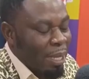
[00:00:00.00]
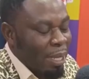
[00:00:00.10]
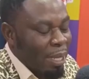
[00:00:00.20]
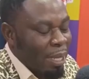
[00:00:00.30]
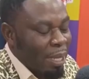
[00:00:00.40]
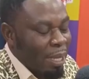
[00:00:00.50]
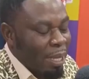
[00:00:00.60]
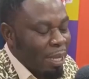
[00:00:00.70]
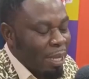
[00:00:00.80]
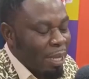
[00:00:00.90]

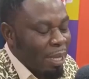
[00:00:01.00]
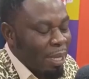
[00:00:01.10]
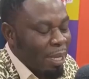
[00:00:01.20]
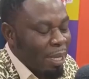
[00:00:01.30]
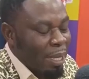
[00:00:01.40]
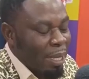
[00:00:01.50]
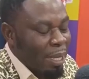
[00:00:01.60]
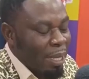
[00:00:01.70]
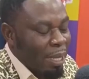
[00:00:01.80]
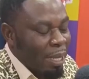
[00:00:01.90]

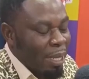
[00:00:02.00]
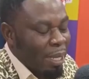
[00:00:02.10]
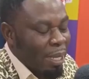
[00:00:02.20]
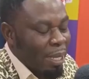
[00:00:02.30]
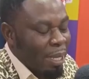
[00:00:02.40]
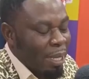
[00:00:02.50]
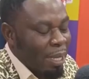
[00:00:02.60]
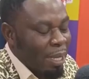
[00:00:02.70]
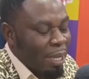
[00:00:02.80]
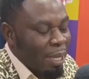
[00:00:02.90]

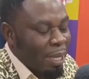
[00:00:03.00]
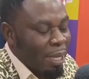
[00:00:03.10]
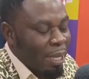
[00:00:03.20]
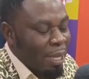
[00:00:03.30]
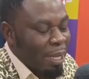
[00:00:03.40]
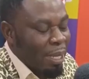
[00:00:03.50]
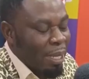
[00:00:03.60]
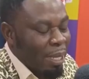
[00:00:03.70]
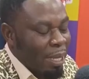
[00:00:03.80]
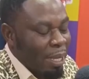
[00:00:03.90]

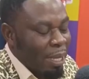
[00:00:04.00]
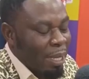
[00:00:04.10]
The person shown says nothing.